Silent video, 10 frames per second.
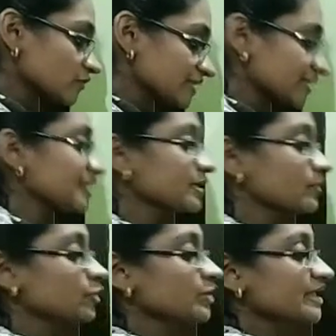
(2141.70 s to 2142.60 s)
the
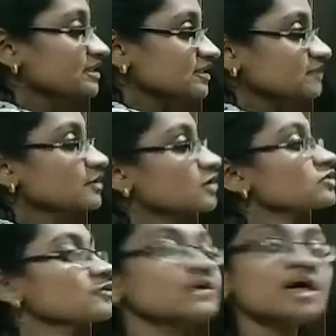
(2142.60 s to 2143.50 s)
telecommunication is because
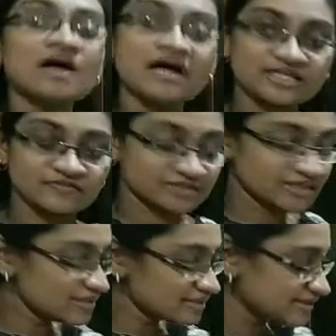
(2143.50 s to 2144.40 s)
of the
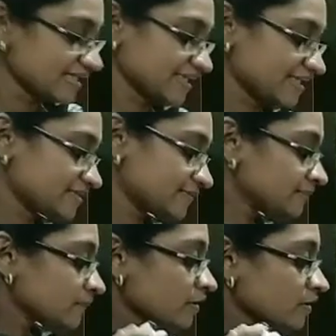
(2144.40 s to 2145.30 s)
artificial satellites.
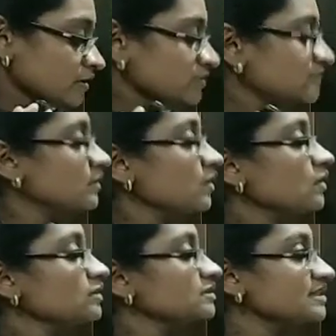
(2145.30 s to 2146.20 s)

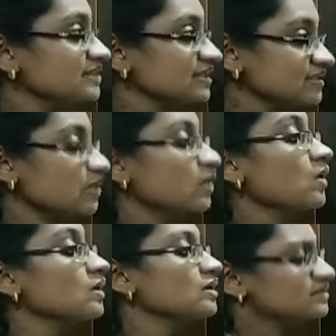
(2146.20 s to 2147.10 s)
So these
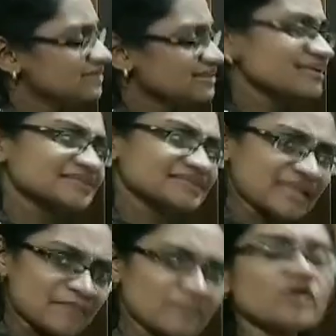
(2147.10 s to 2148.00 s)
are
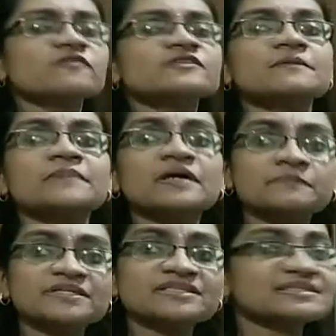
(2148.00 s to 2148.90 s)
some of the
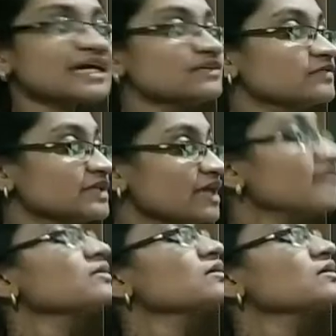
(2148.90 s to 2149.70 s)
purpose that we are